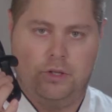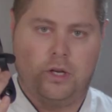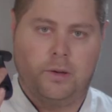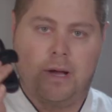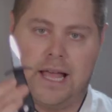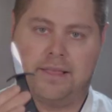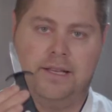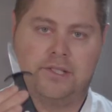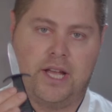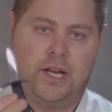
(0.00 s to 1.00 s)
You can get
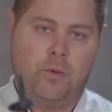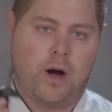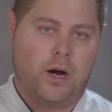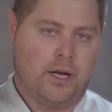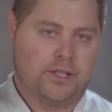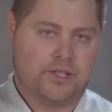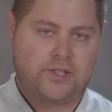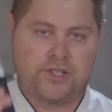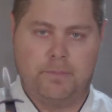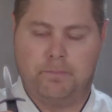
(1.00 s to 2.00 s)
these anywhere, it's a
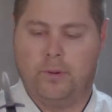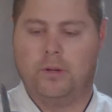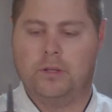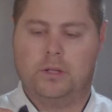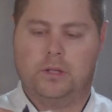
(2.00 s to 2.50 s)
simple